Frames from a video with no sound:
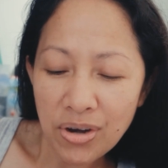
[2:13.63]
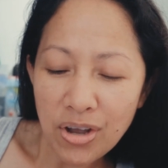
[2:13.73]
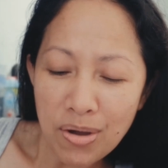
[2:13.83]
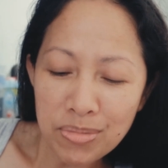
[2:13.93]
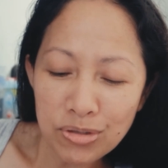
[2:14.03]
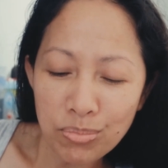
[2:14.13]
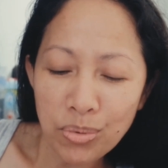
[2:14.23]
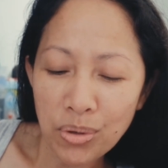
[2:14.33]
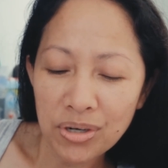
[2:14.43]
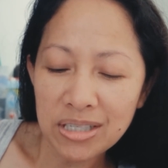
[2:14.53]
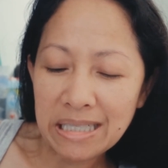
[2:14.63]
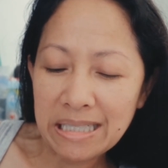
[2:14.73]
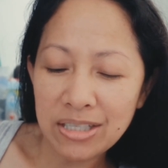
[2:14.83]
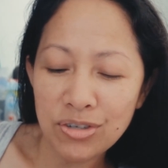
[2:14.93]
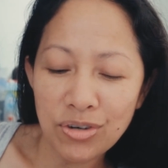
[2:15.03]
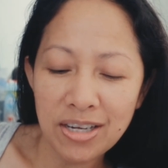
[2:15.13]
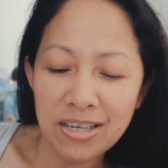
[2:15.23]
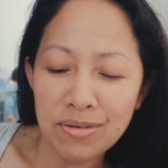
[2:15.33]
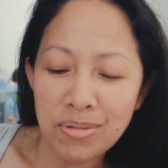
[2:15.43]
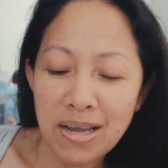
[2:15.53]
comments reported, deleted, or
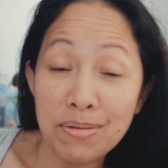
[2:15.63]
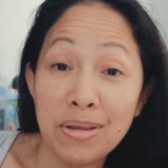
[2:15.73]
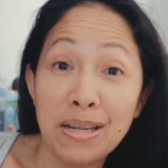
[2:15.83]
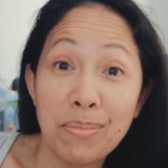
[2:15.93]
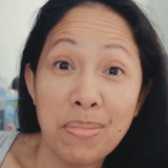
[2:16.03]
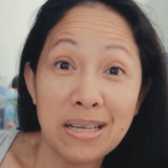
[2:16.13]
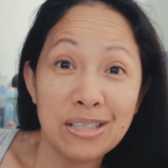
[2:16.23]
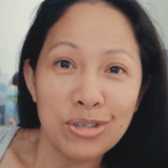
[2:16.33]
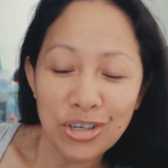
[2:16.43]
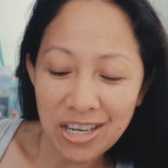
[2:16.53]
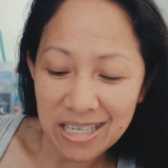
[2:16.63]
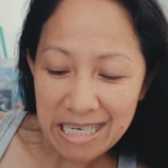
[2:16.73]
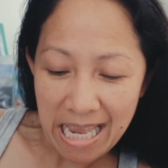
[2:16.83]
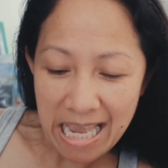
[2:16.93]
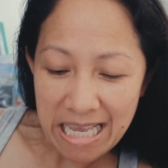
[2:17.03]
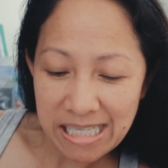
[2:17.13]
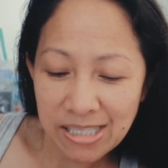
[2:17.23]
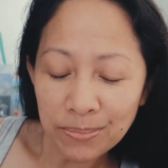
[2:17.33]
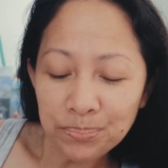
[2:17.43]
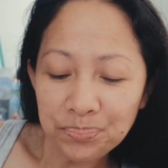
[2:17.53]
hidden by admin in the past 30 days.